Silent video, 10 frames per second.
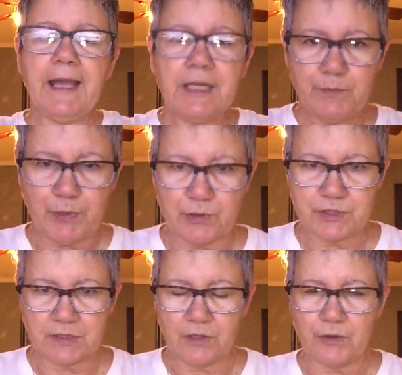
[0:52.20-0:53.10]
any
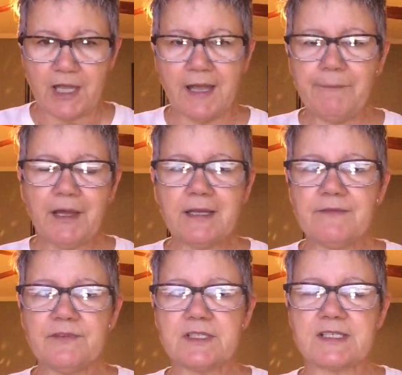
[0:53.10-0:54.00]
person, okay? I'm not
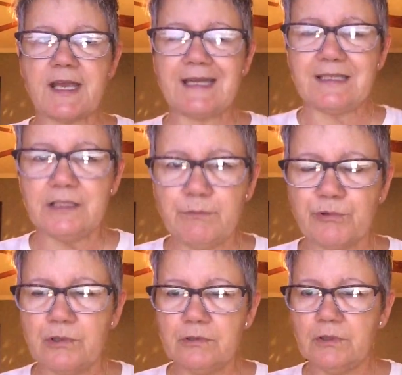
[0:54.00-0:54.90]
even saying
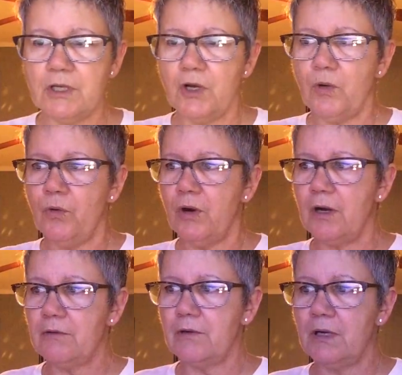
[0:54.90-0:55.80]
liberal
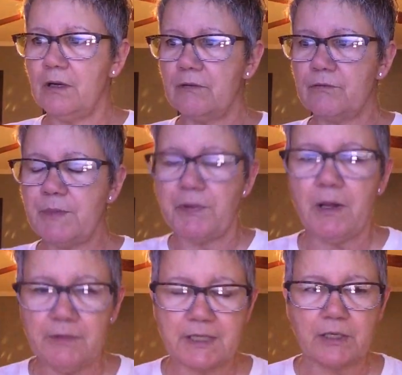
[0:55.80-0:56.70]
or
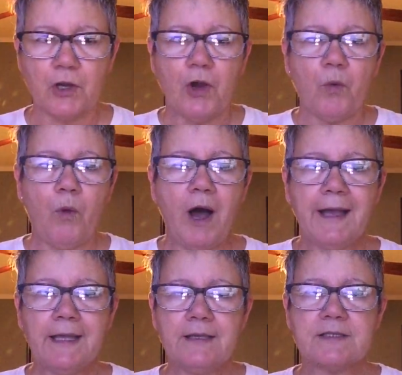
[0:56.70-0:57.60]
Republican. Why
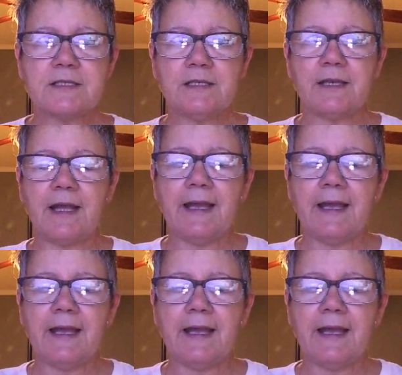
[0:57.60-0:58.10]
isn't